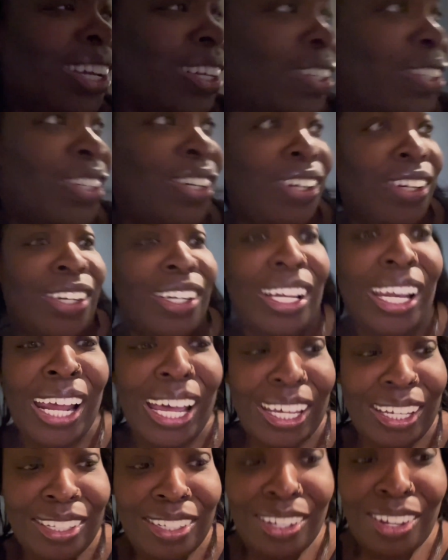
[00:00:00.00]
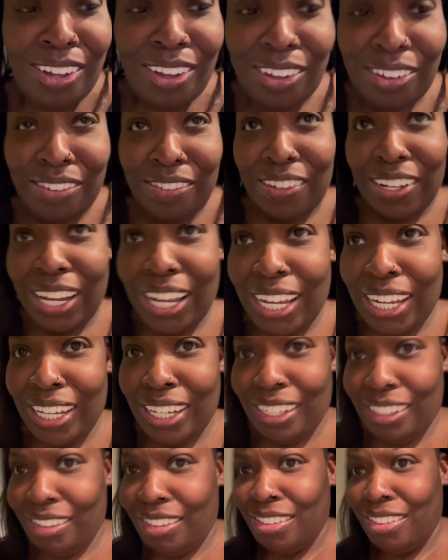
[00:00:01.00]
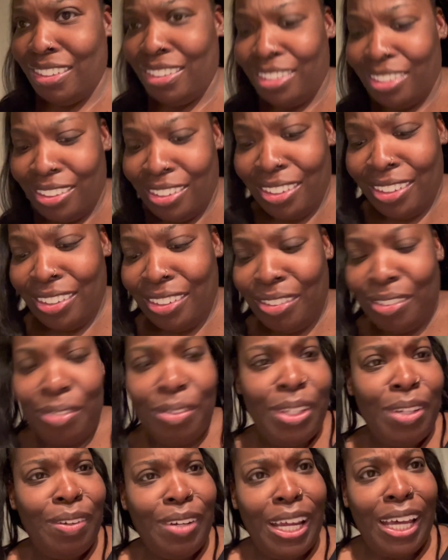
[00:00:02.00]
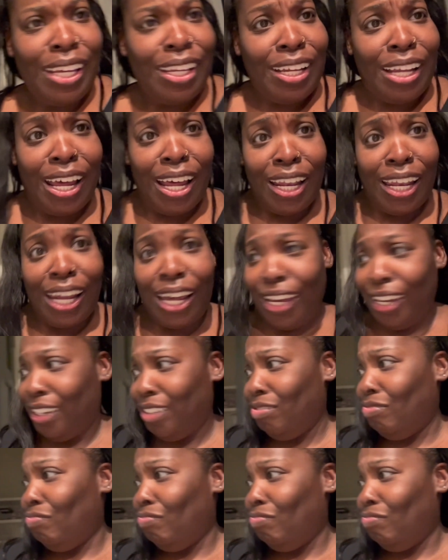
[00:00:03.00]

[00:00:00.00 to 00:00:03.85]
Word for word: turn lights off. Like, we don't like a lot of light.